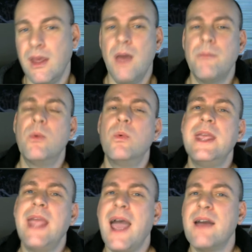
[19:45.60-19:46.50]
But
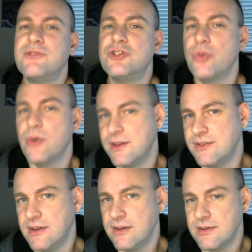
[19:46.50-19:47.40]
we have
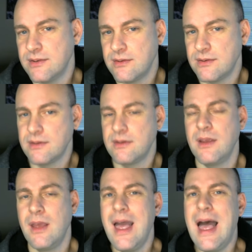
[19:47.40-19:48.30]
choices.
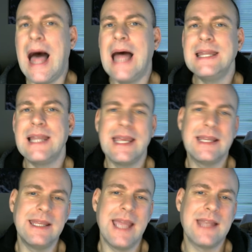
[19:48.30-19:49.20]
Unlike
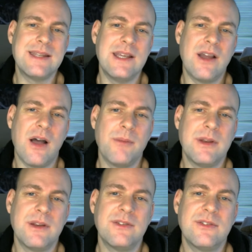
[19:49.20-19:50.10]
the anti
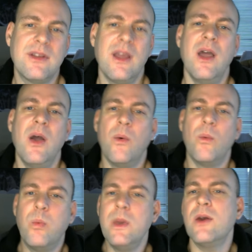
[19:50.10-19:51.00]
communist,
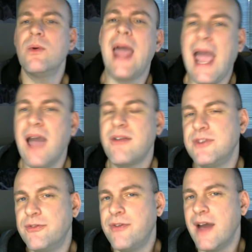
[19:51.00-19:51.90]
we don't have to
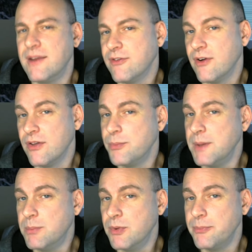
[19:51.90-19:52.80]
fight for other
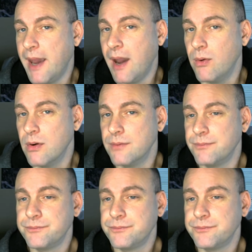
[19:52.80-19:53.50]
people's power.